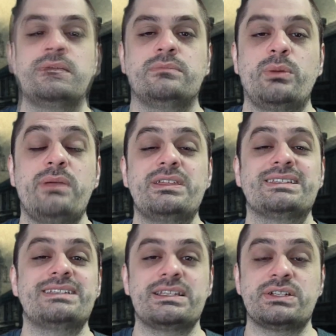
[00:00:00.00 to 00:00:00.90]
but maybe it
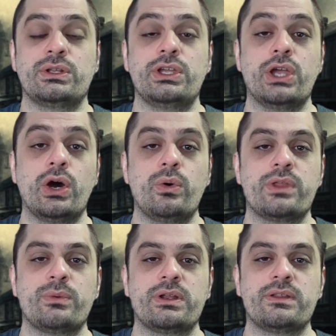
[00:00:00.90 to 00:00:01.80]
doesn't necessarily go with
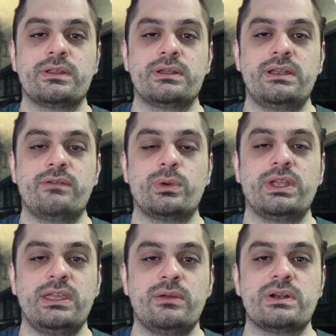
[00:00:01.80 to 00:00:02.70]
one of the Neverborn
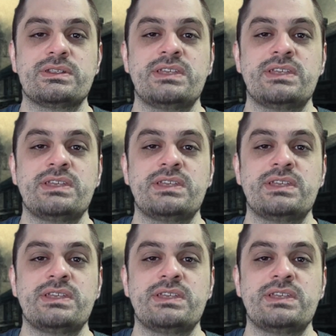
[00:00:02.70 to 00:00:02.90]
keywords.